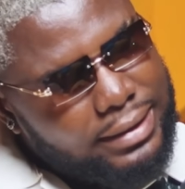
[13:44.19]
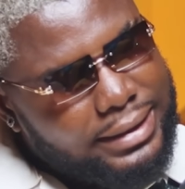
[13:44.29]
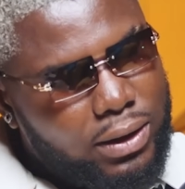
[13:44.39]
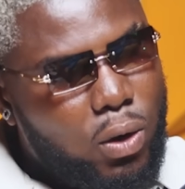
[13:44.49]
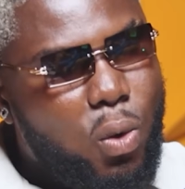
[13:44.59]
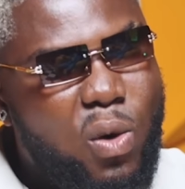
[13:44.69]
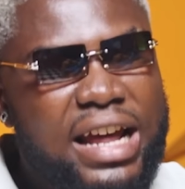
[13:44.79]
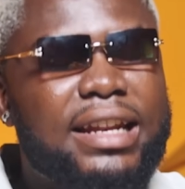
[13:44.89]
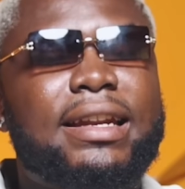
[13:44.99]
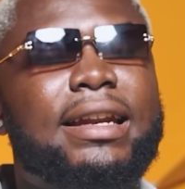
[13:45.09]
So
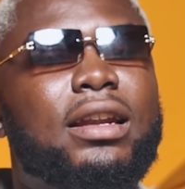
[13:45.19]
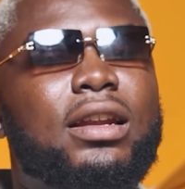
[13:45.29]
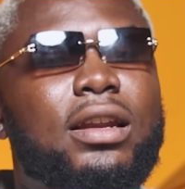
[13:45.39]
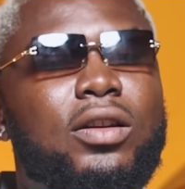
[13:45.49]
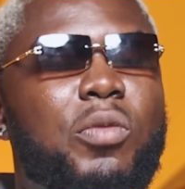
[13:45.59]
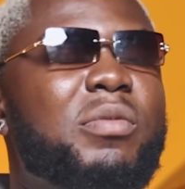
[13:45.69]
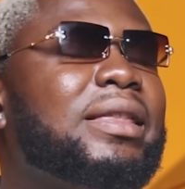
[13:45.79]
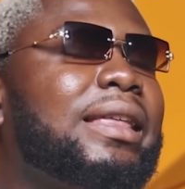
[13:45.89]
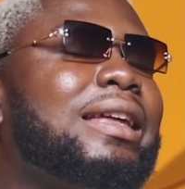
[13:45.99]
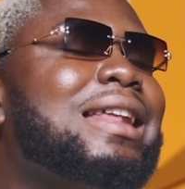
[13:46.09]
when no be
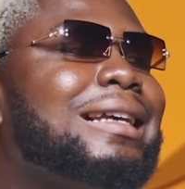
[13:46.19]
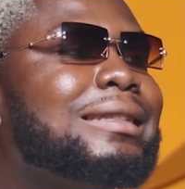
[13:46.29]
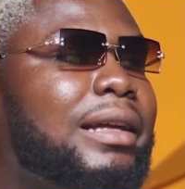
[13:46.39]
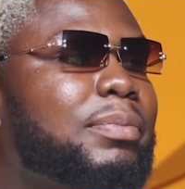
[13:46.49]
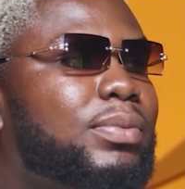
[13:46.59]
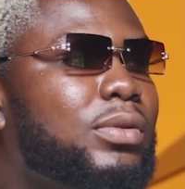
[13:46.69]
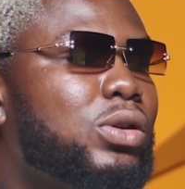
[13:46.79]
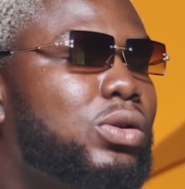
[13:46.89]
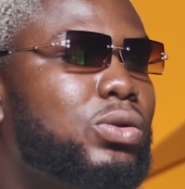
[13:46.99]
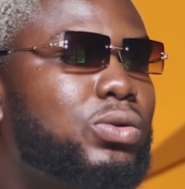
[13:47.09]
taking that step
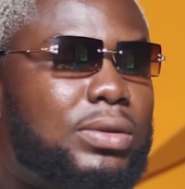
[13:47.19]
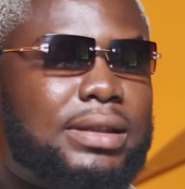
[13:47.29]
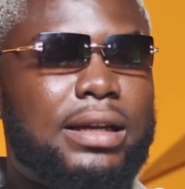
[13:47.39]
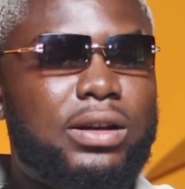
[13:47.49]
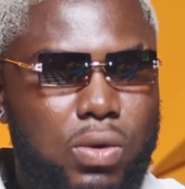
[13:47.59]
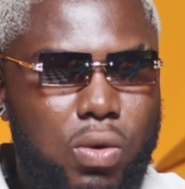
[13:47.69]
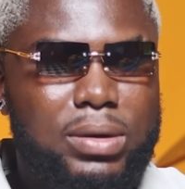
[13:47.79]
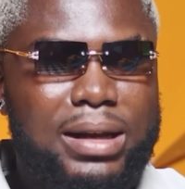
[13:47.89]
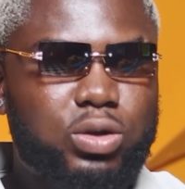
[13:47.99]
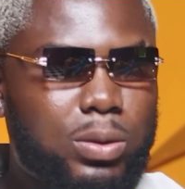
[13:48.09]
to say no,
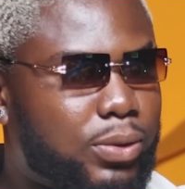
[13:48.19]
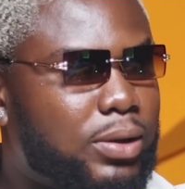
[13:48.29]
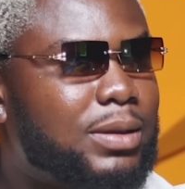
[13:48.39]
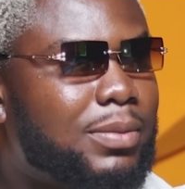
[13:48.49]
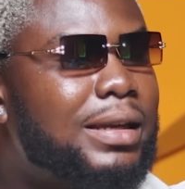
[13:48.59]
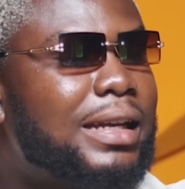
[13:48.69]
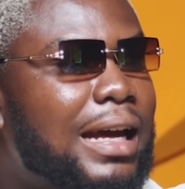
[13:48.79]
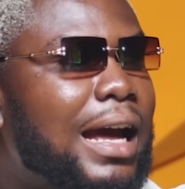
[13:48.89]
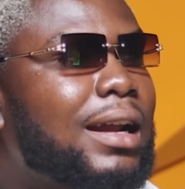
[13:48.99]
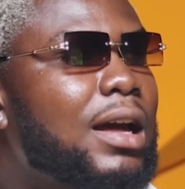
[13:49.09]
let's support made in
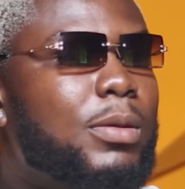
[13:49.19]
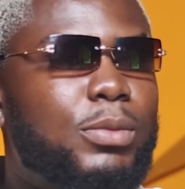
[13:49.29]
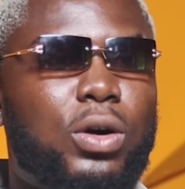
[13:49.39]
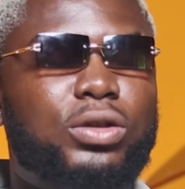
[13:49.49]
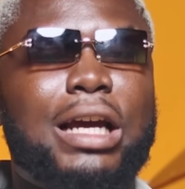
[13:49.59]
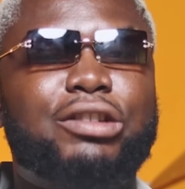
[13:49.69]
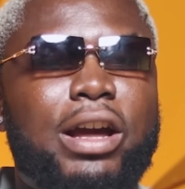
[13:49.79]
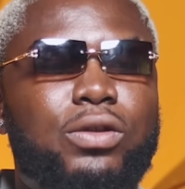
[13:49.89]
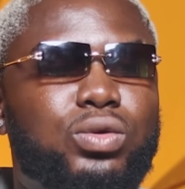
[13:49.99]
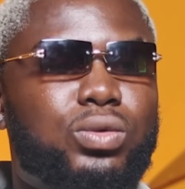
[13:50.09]
Ghana because you are
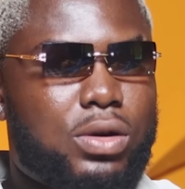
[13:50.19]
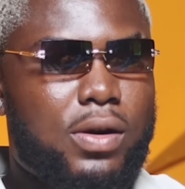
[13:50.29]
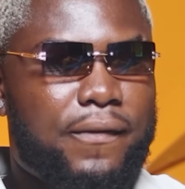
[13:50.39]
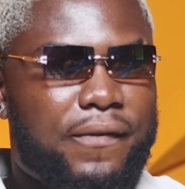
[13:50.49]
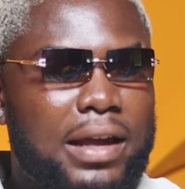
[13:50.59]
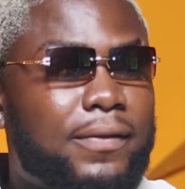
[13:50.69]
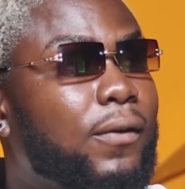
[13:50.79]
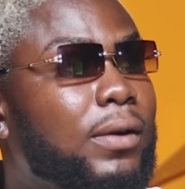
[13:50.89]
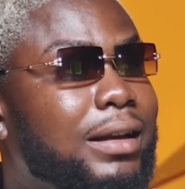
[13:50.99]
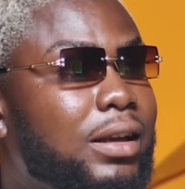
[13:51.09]
trying to fight
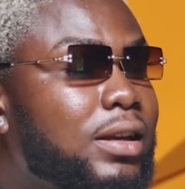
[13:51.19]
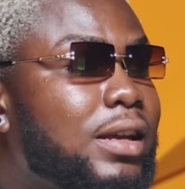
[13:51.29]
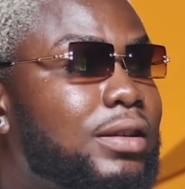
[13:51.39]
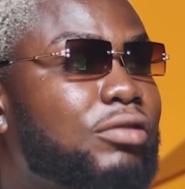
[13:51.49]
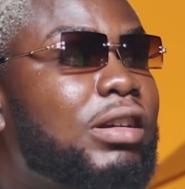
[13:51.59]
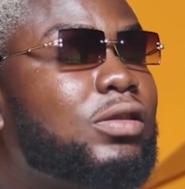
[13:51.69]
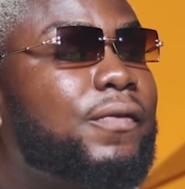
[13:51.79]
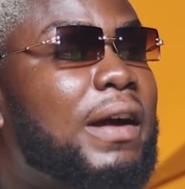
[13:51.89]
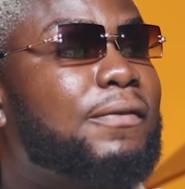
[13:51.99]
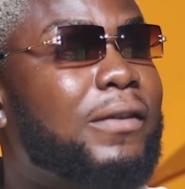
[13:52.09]
for cleanliness, you are trying to
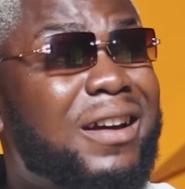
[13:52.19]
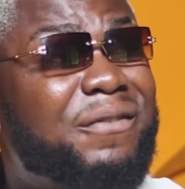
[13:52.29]
fight for the